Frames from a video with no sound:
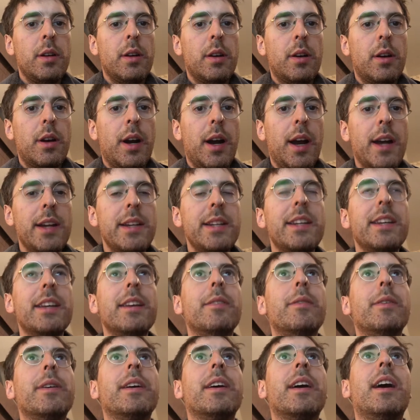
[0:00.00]
Alright,
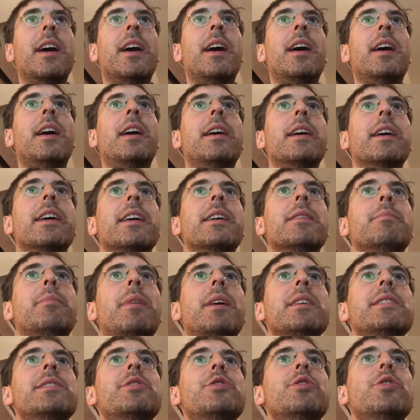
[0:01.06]
here we are in
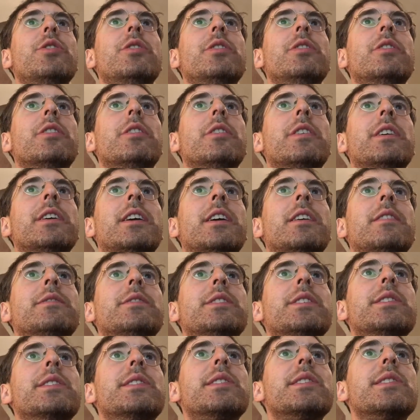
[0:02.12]
my studio, and I've
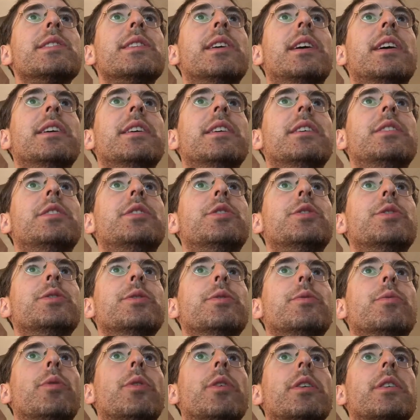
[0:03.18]
just decided
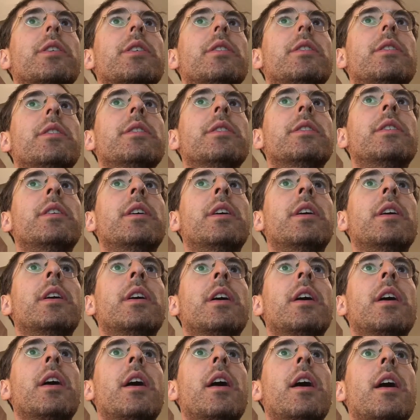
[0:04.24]
to work on
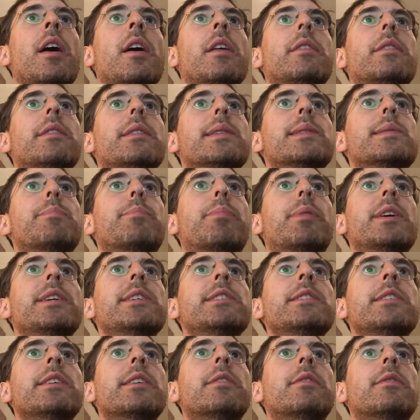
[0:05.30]
this
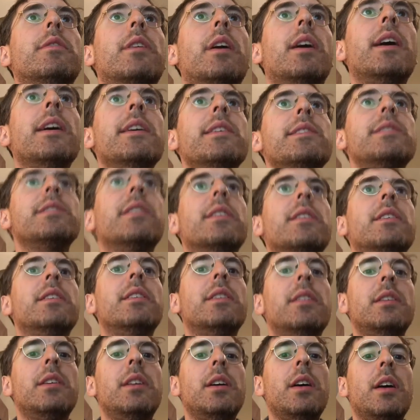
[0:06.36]
Breasoning
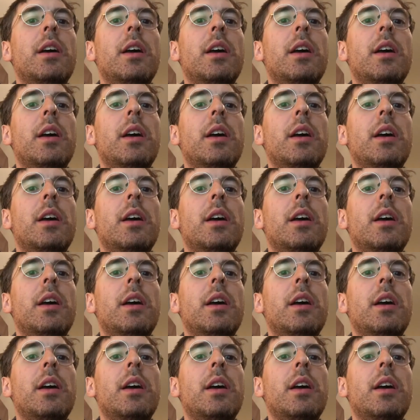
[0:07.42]
Writer